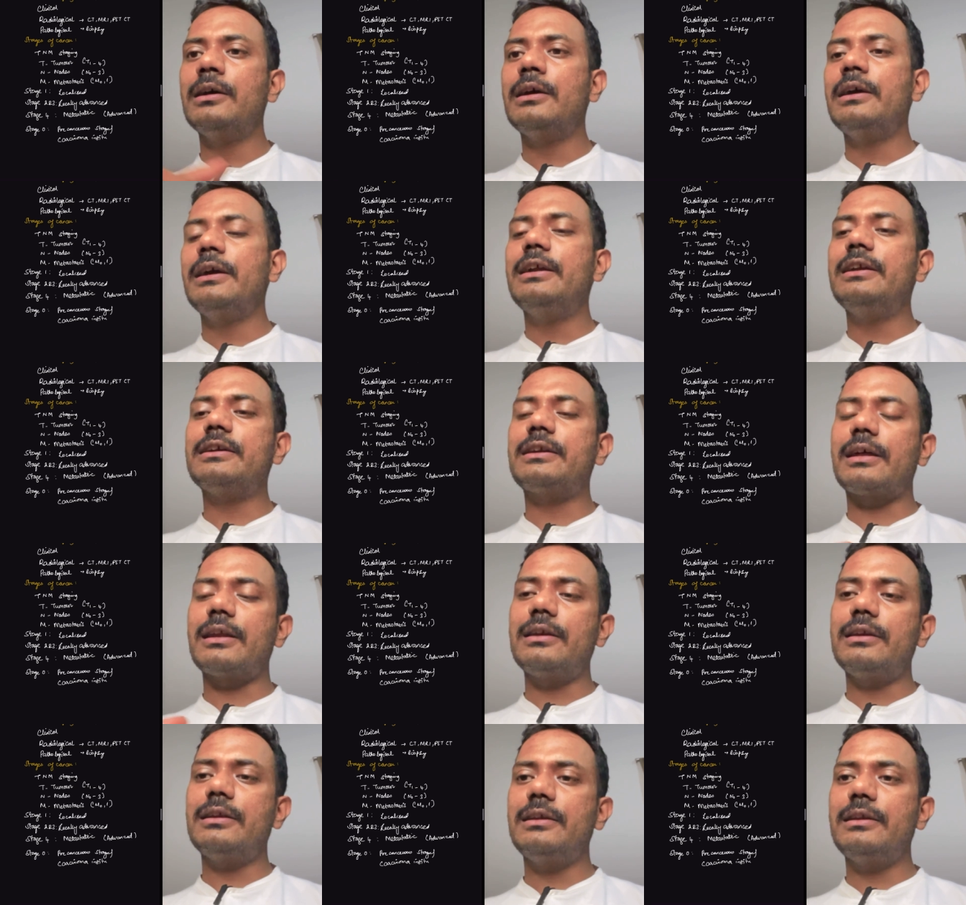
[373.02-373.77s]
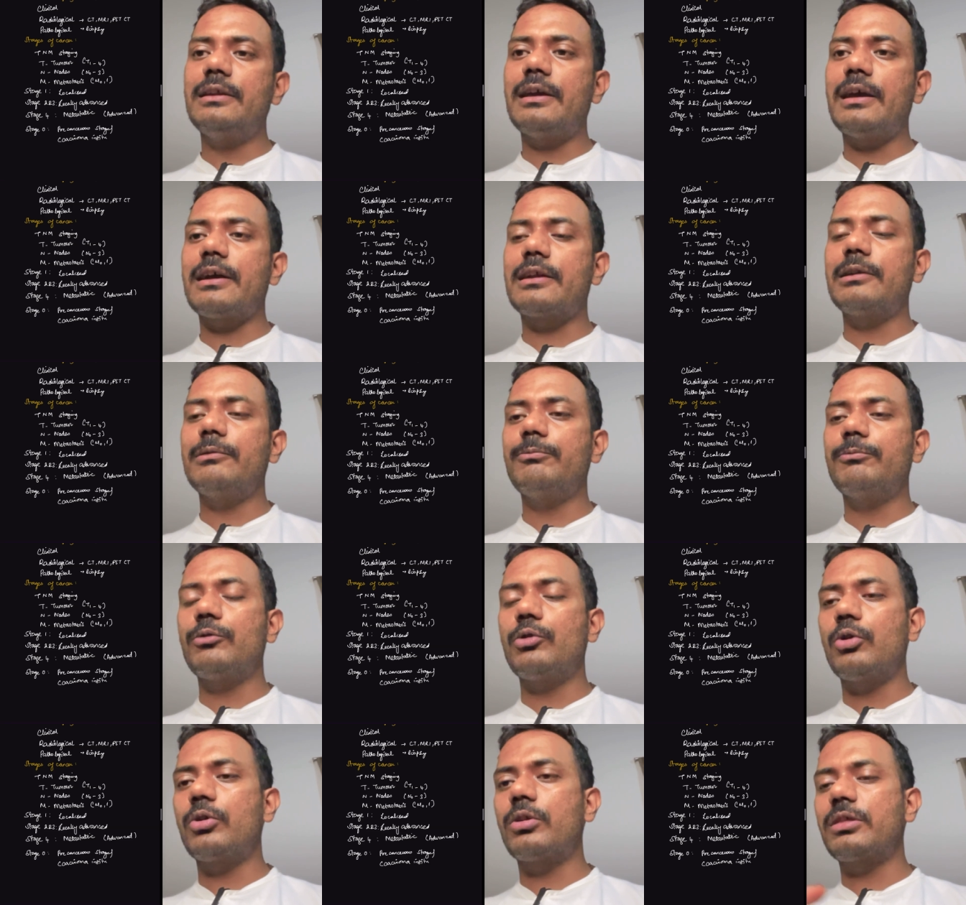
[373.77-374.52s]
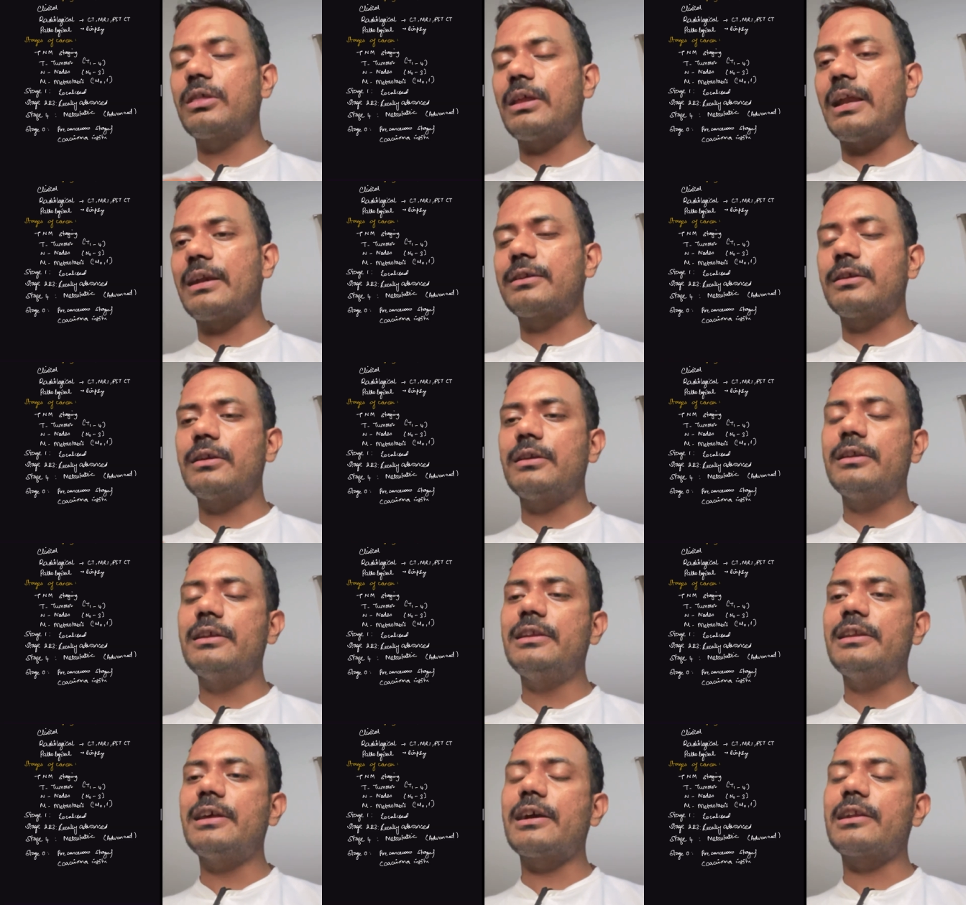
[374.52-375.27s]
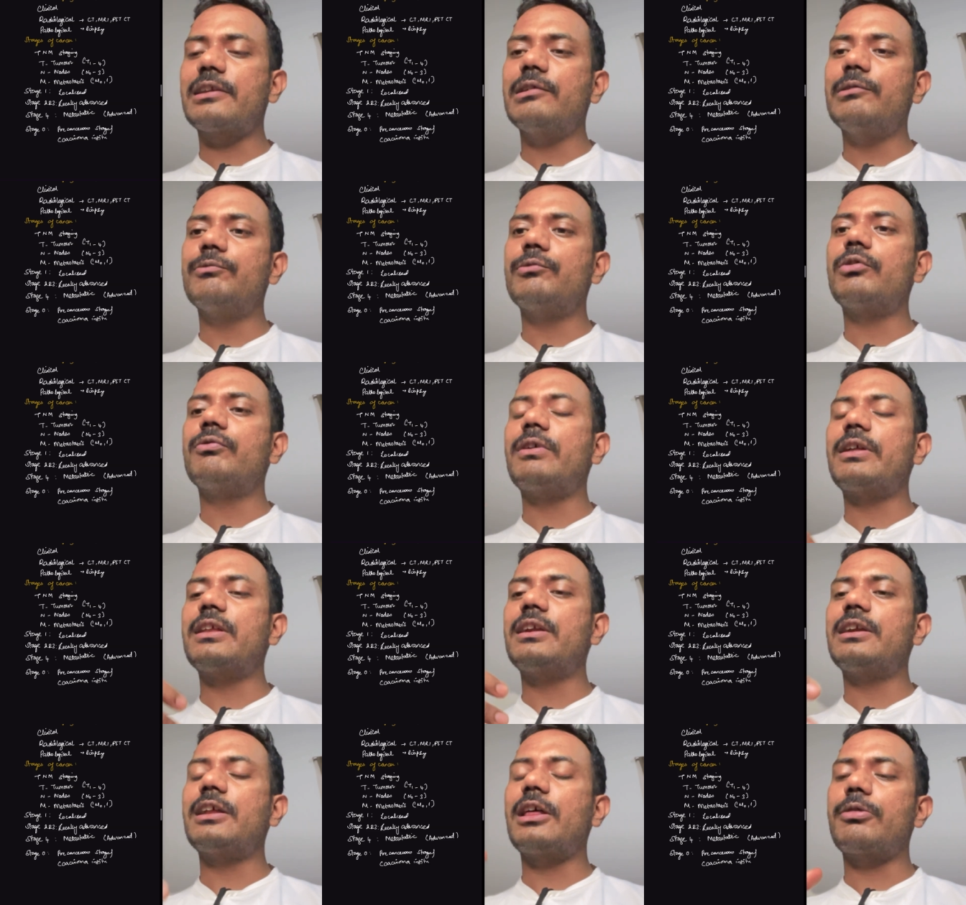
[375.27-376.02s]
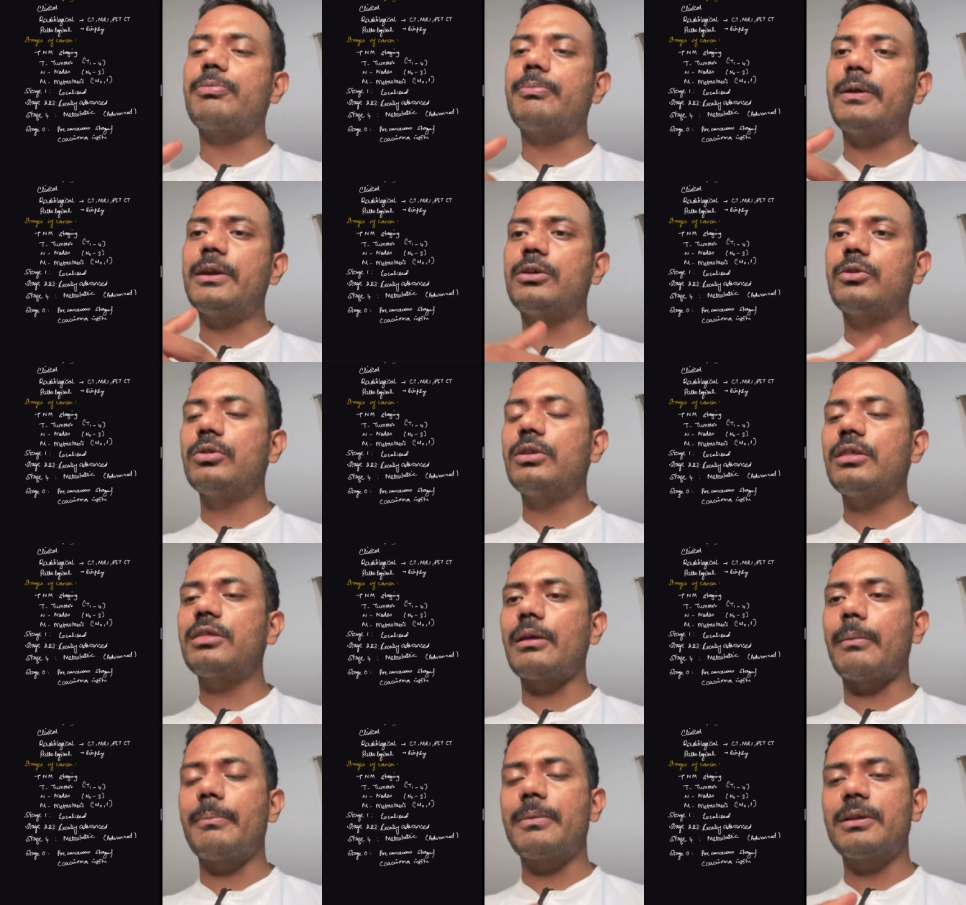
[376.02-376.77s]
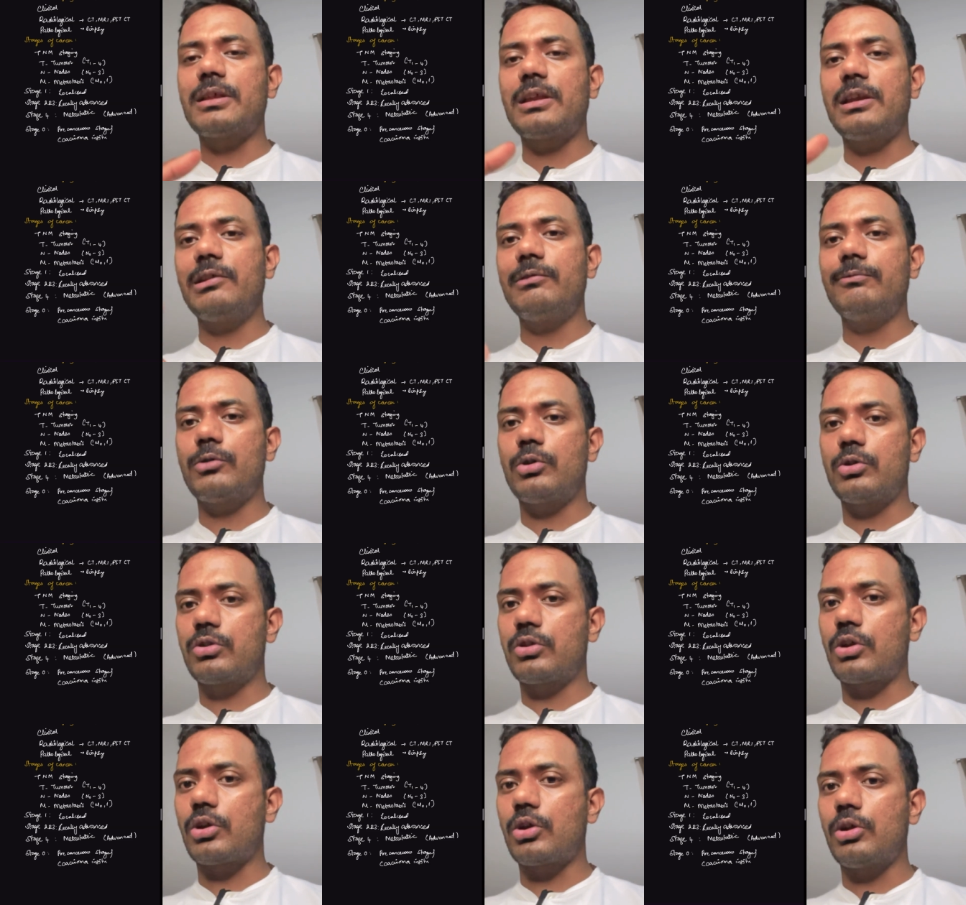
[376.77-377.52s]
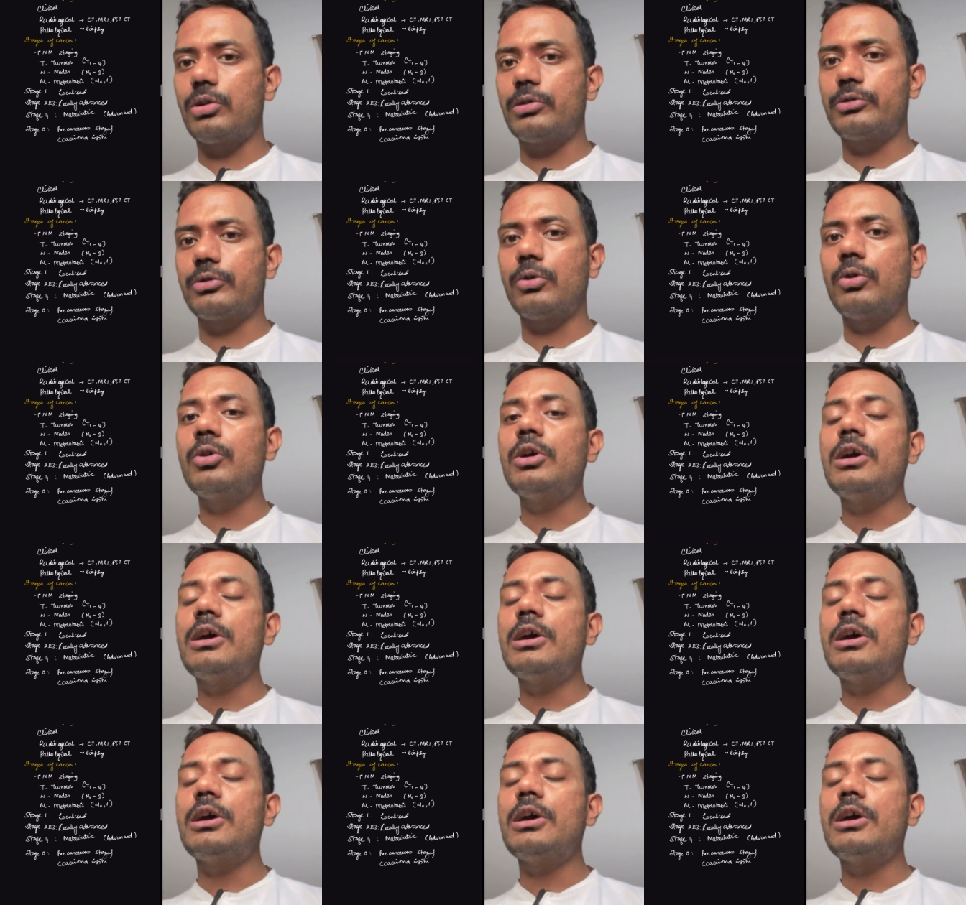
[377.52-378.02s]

internal iliac lymph nodes, external iliac lymph nodes, whether it has spread to the some other lymph nodes or also.